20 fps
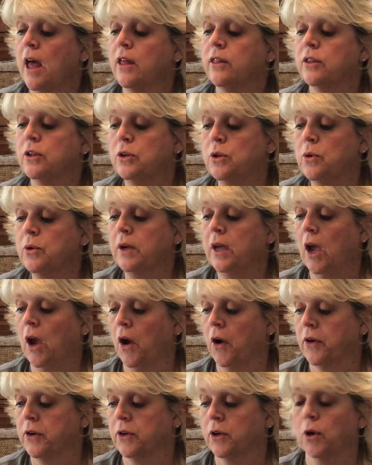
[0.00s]
The new
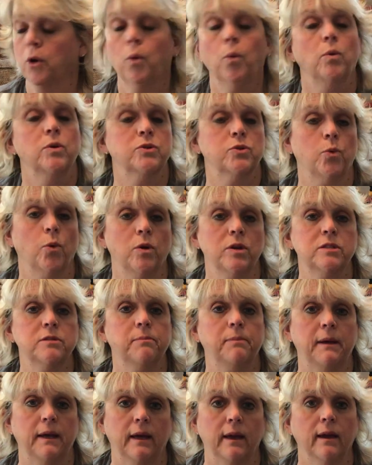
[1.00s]
character was going to
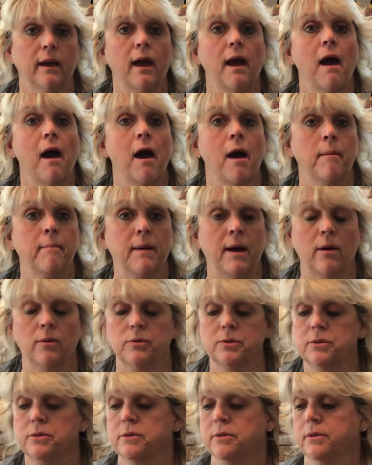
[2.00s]
be a
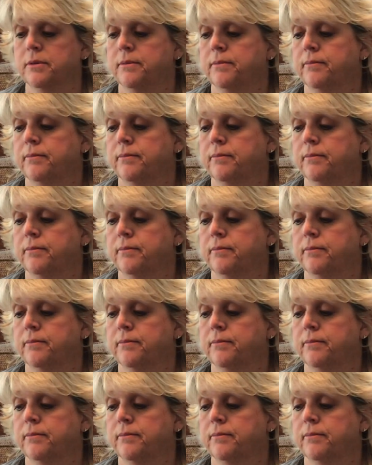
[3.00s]
mouse.